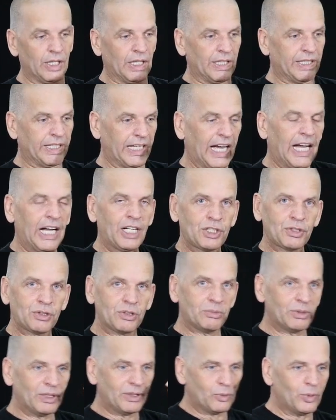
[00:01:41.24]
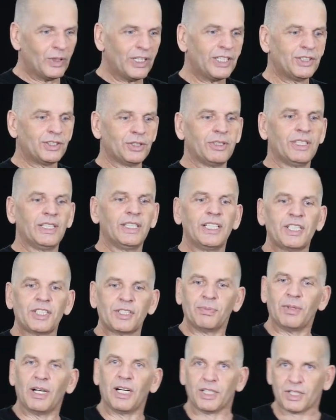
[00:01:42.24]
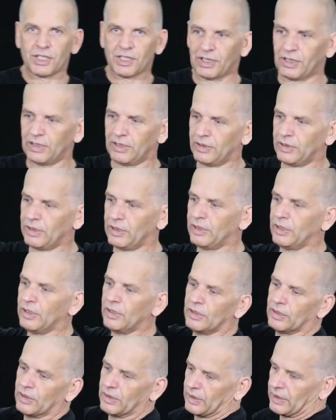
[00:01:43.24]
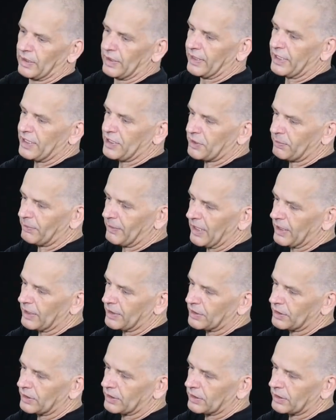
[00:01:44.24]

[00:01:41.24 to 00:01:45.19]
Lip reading: The actual move, we're doing this much. Look, this much.